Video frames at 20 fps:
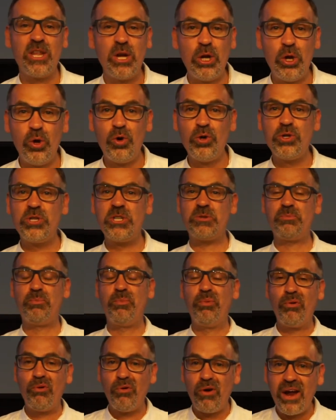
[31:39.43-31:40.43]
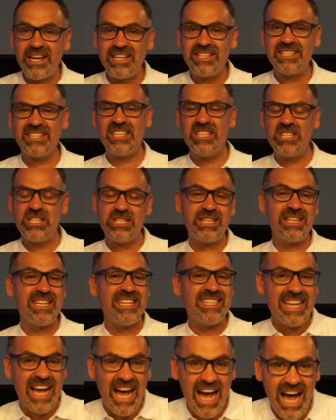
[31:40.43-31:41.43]
the Lord just breaks into
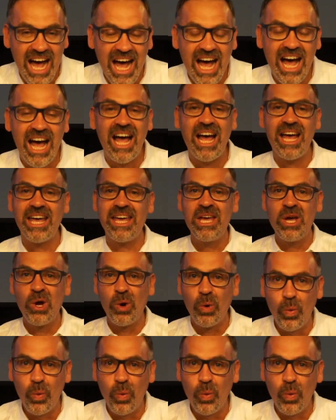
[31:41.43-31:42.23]
these I